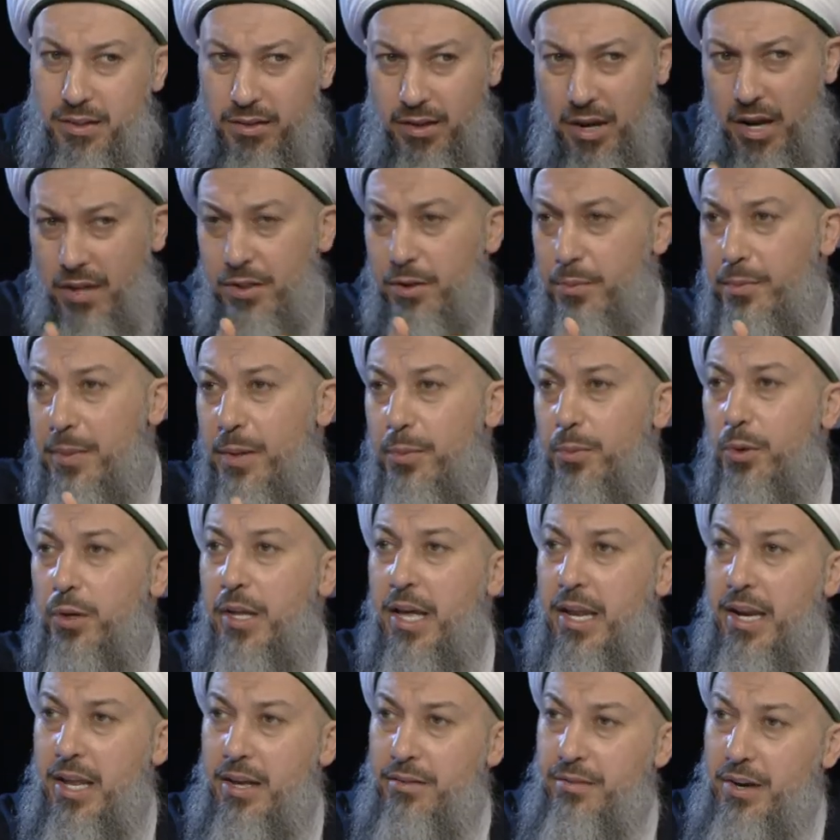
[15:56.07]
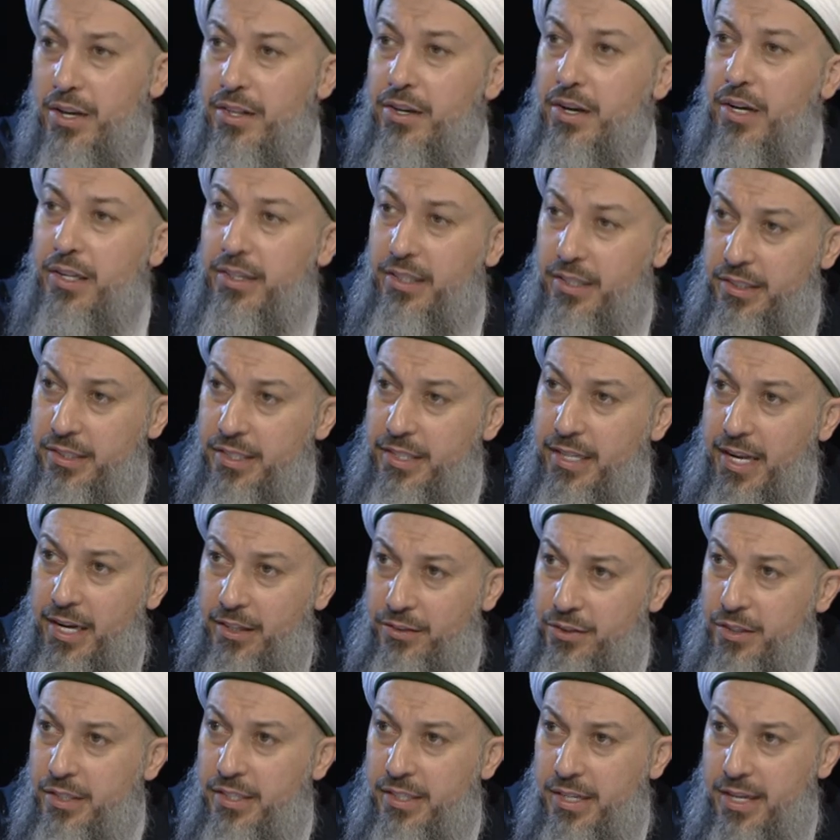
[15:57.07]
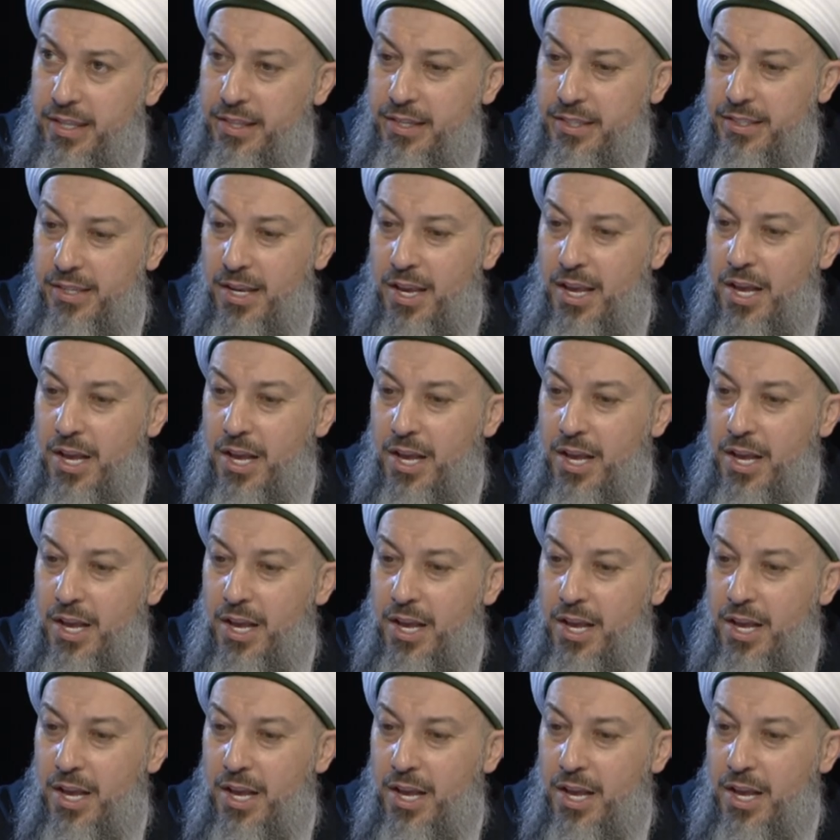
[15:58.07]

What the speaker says: other people can have other understandings.